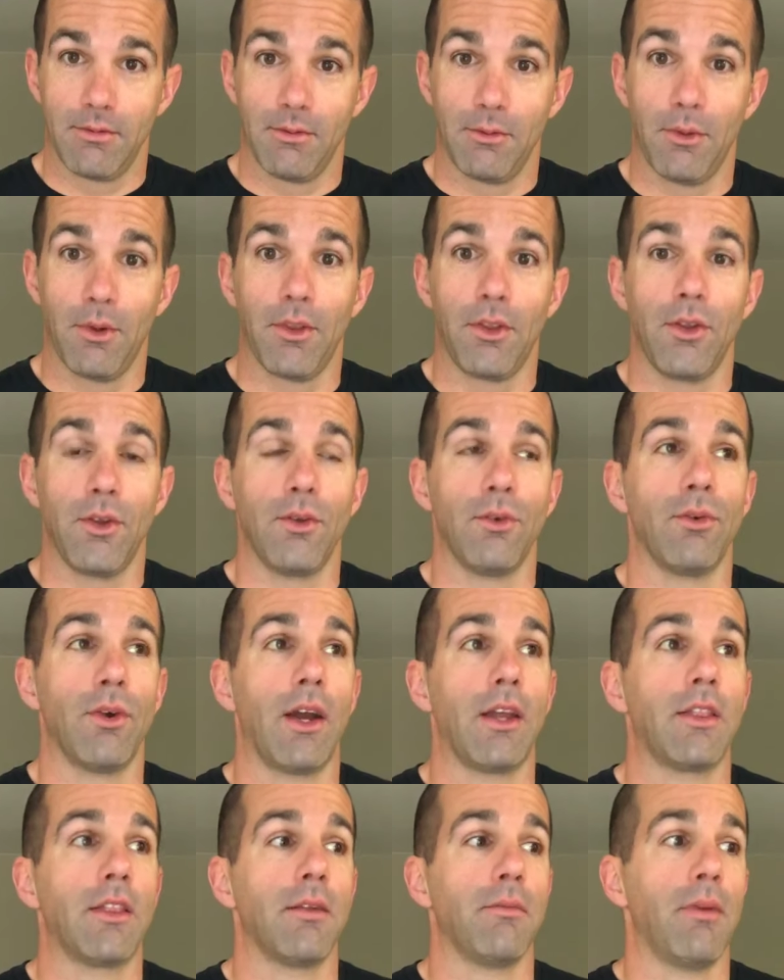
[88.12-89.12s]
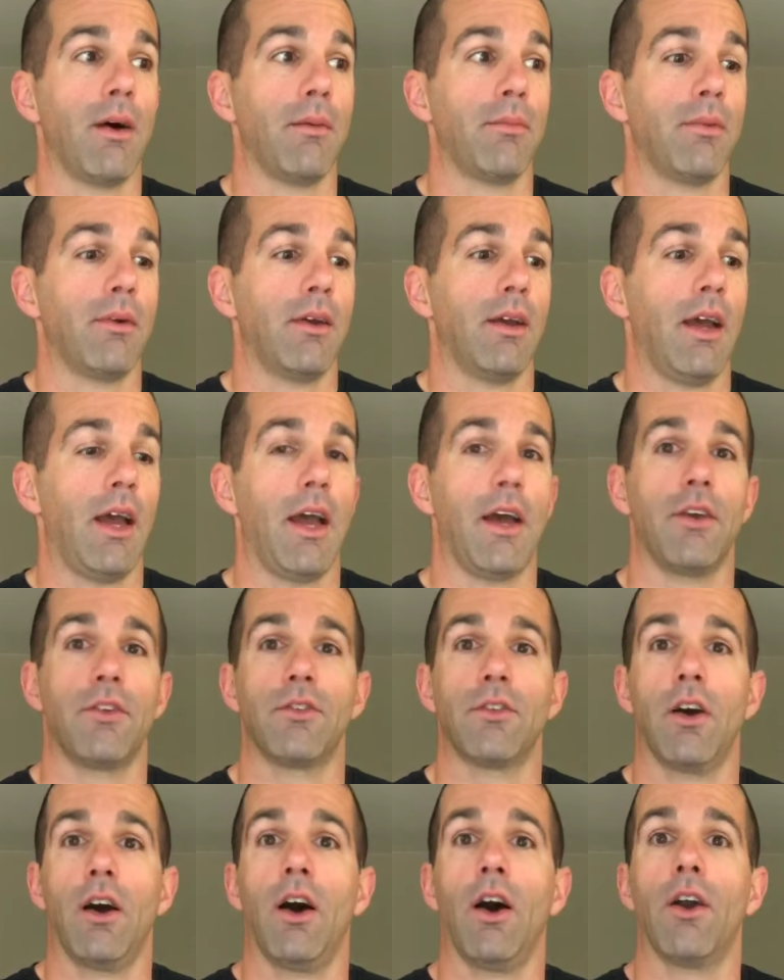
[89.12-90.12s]
whether you write them up
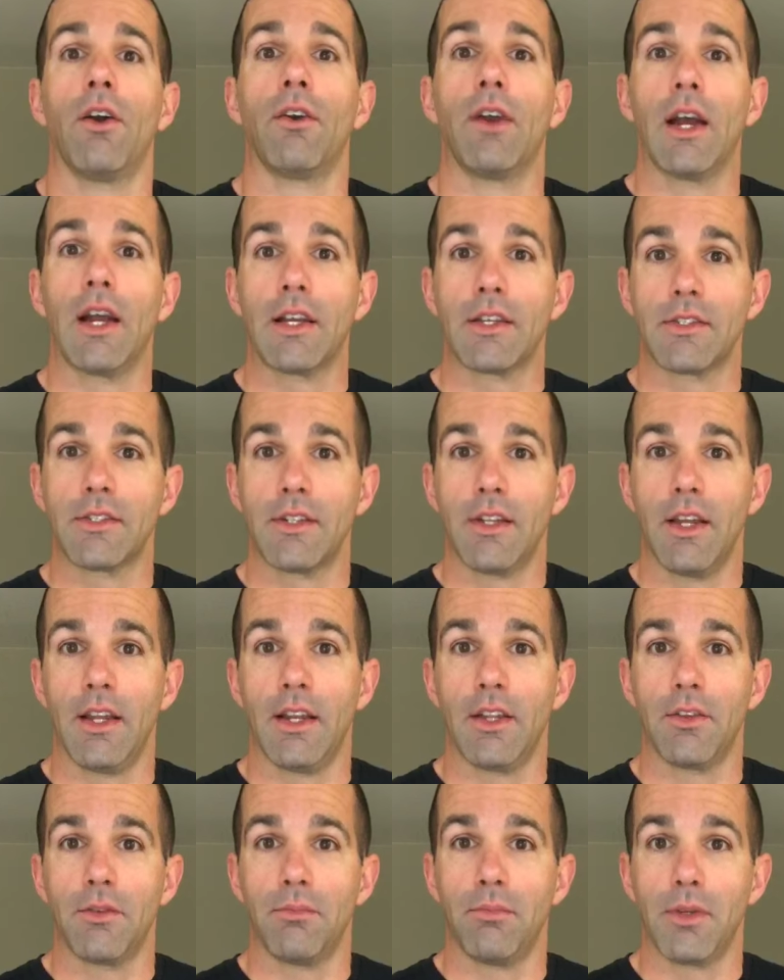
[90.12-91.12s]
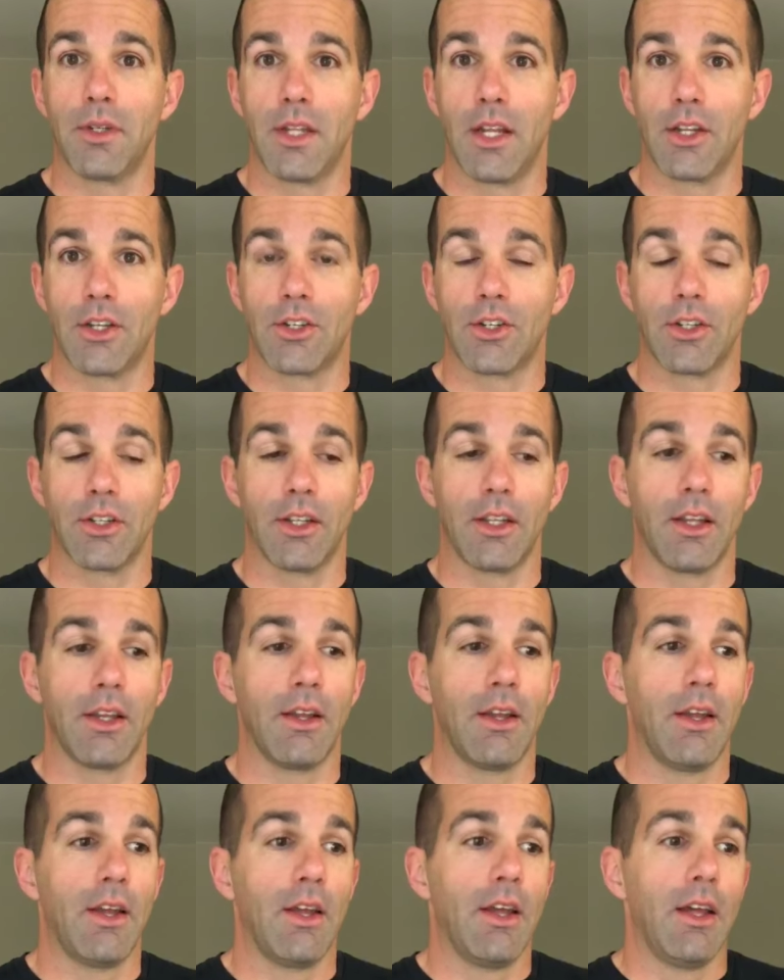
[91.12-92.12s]
as RX'd, and it's
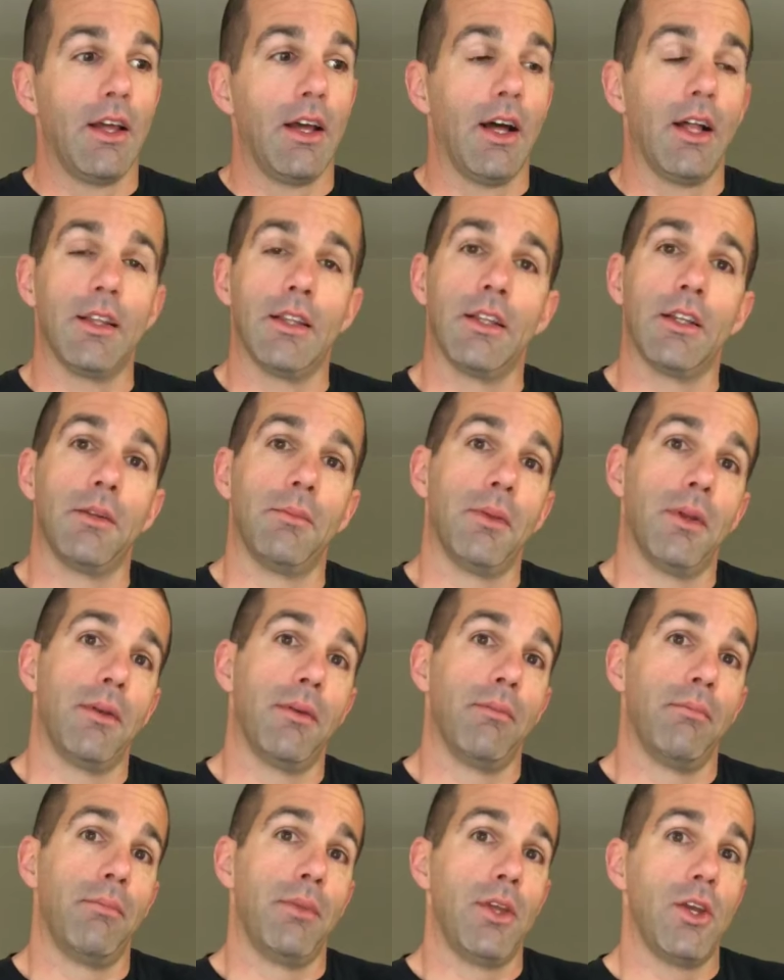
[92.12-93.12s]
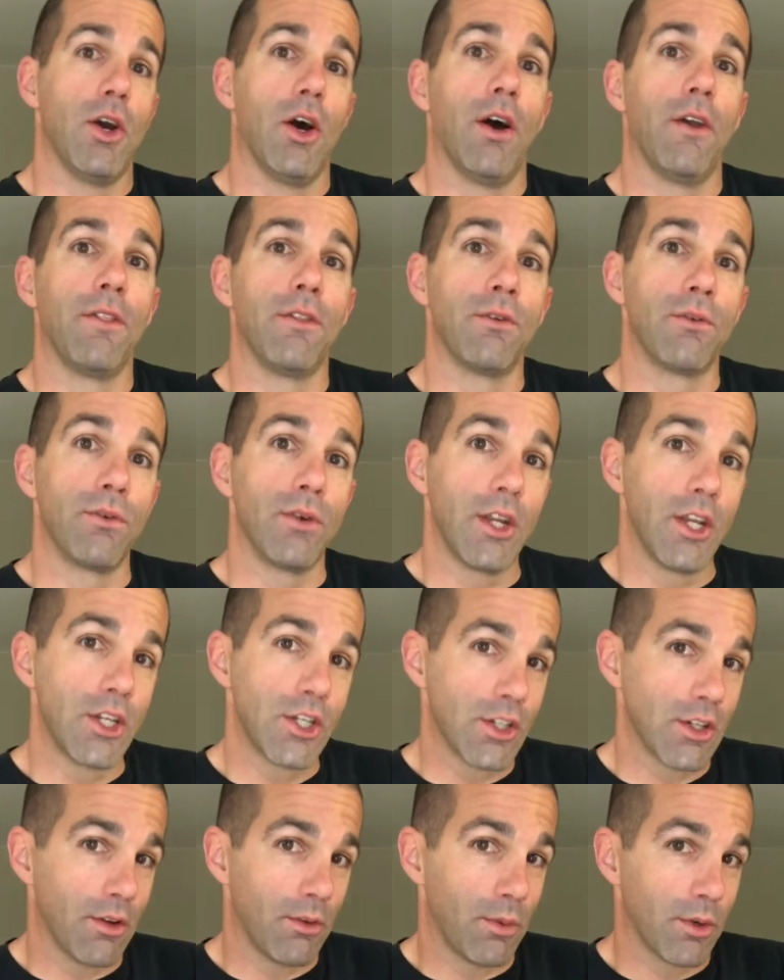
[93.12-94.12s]
potentially a little bit beyond the
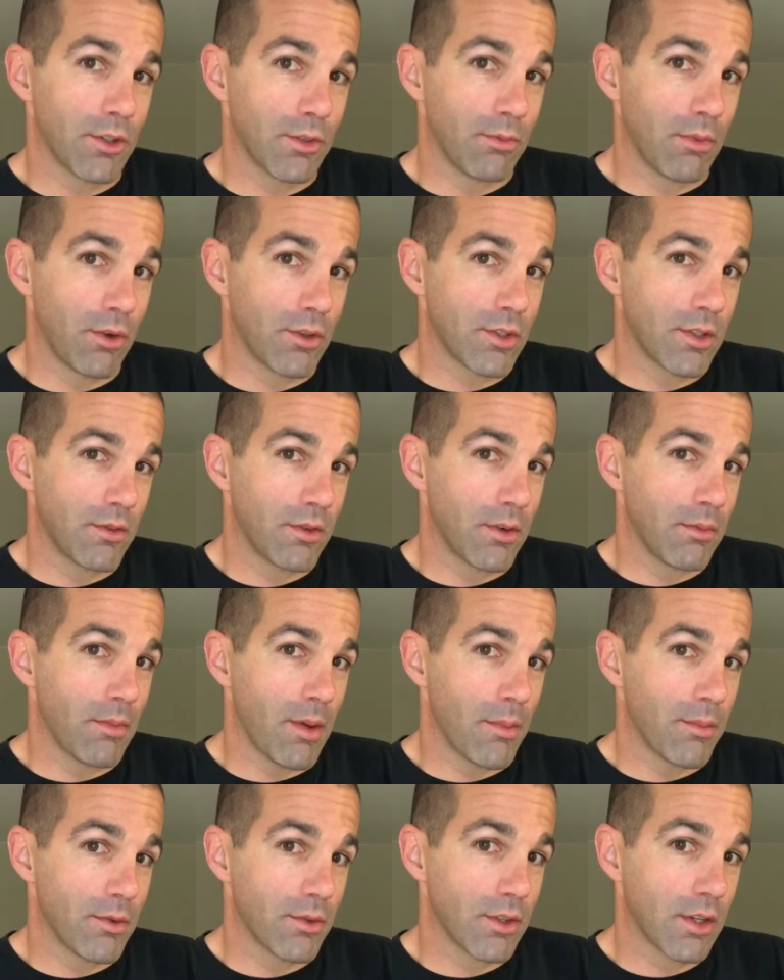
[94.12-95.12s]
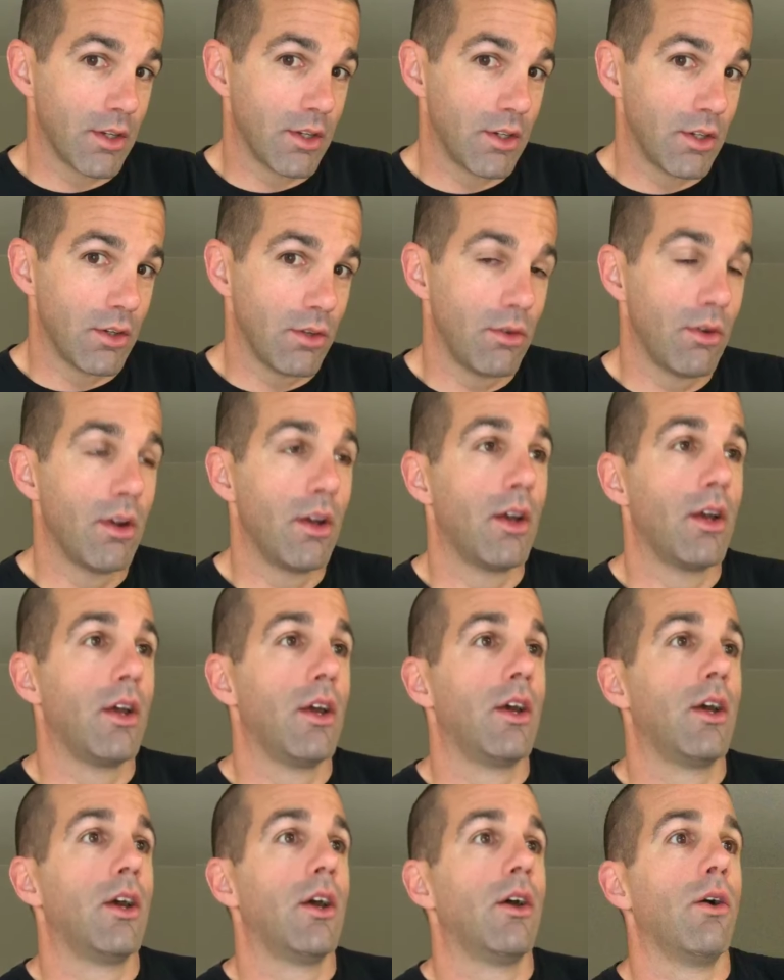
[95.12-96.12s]
reach of what most of your members can do,
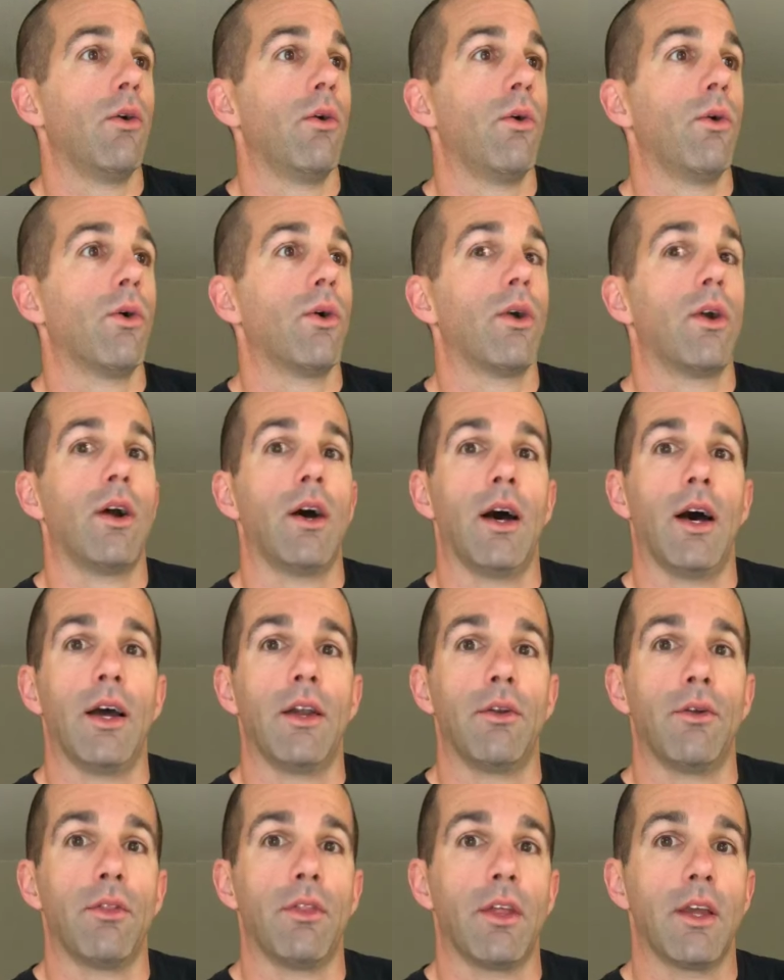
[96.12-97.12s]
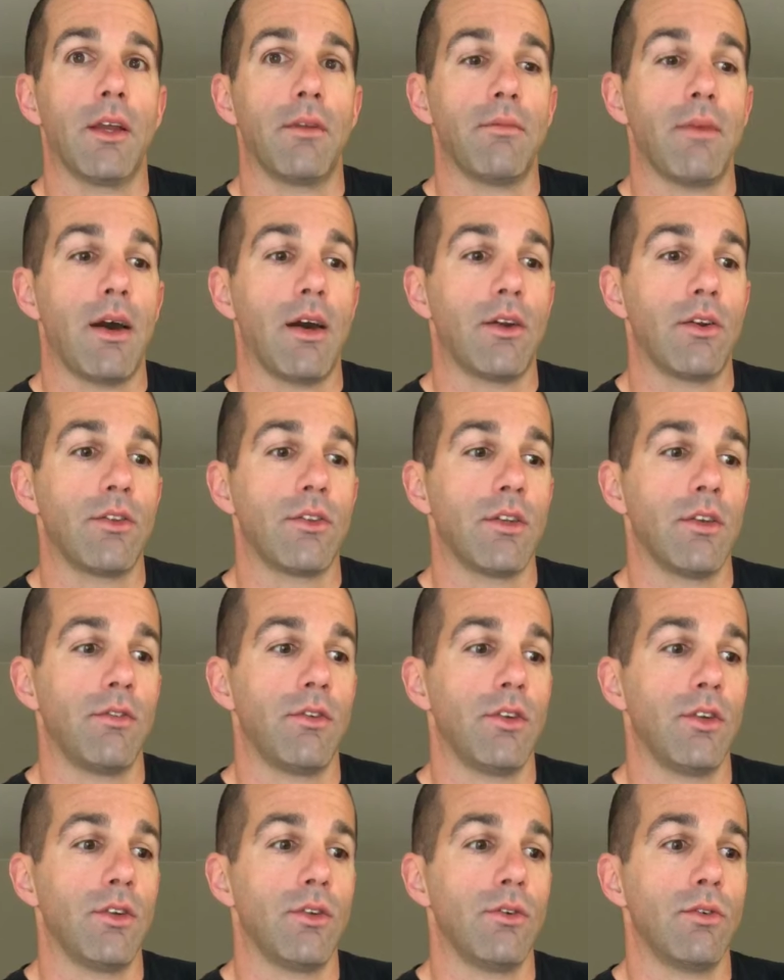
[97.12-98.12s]
or I don't think it matters if
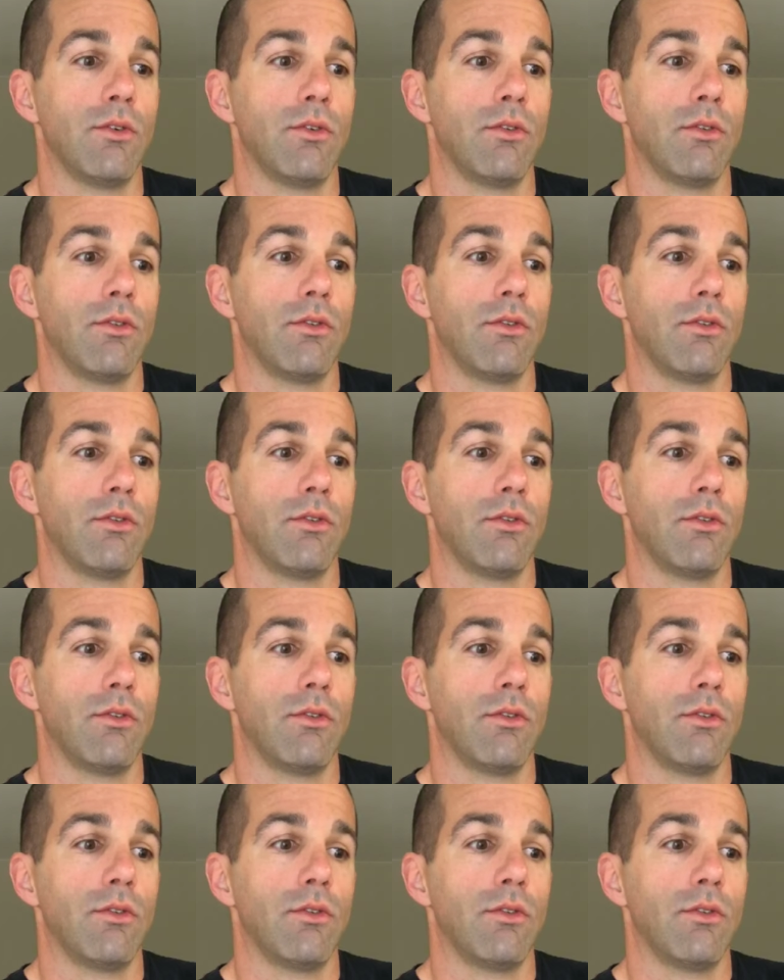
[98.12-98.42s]
you